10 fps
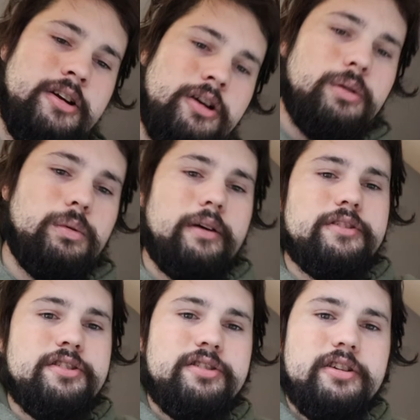we'll have to
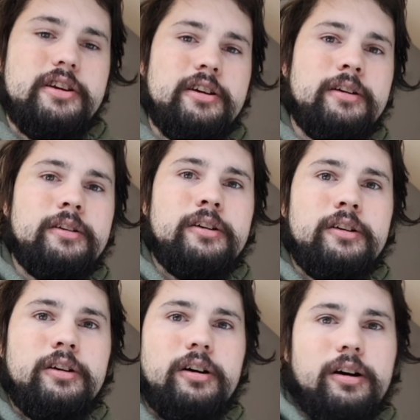see.
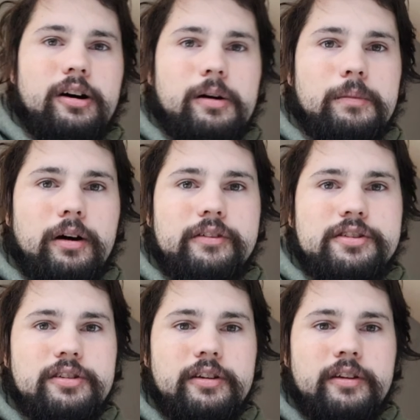
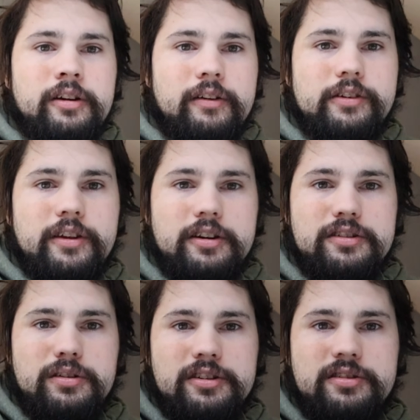Obviously, everything is
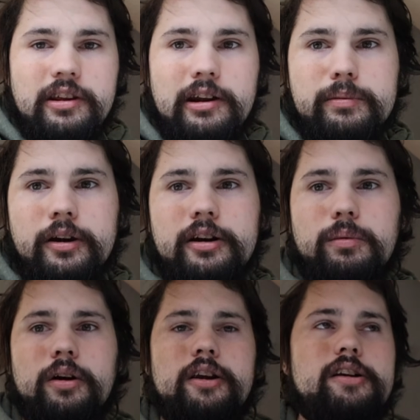set up and kind of
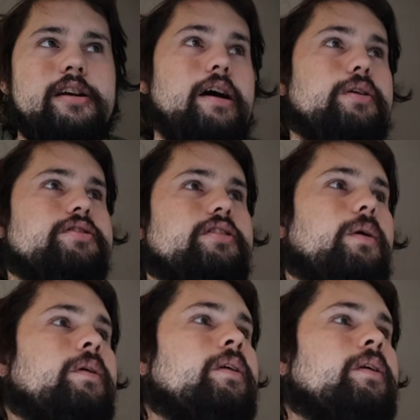working now, so